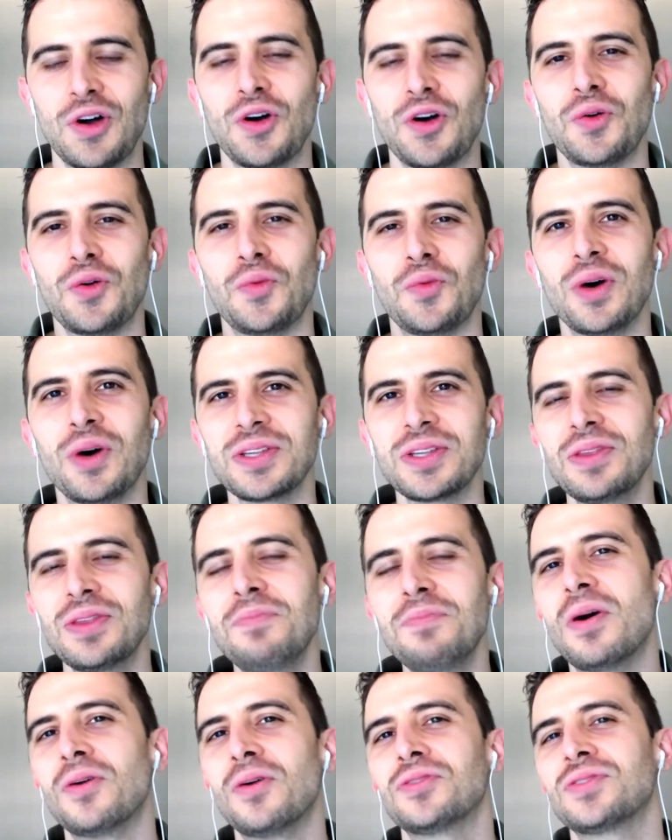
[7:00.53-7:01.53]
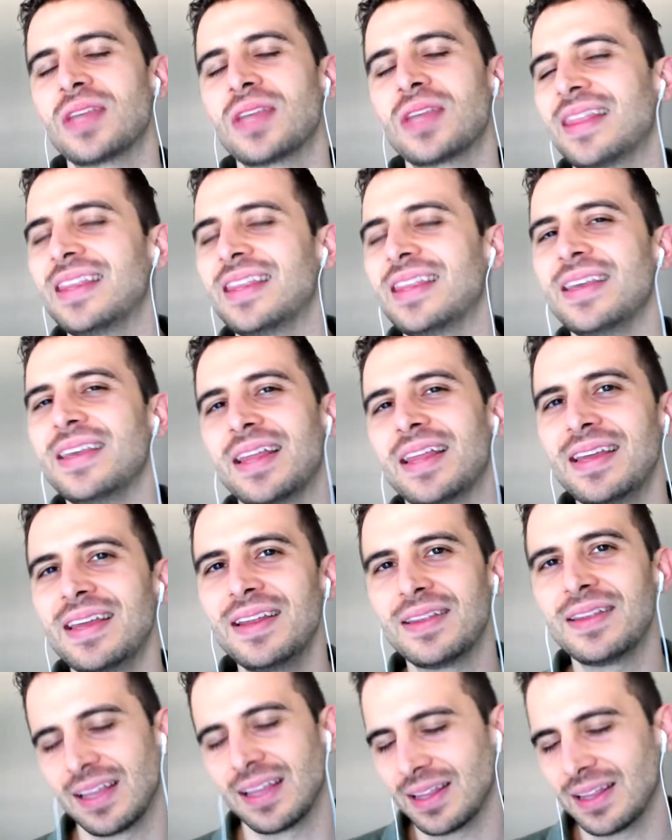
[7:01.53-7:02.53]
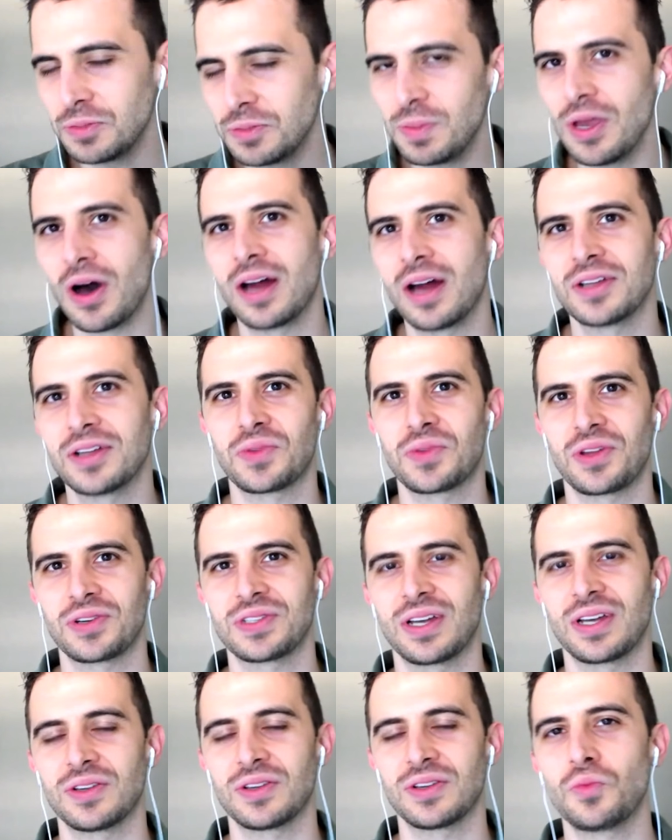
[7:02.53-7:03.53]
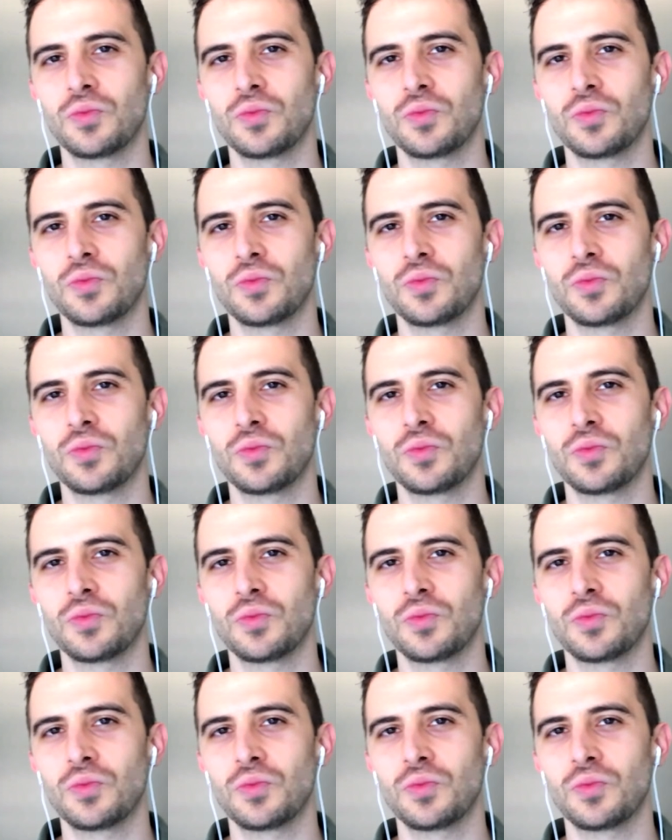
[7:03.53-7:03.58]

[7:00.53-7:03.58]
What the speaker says: What's the most, at the end of the day, like, let's be honest with ourselves.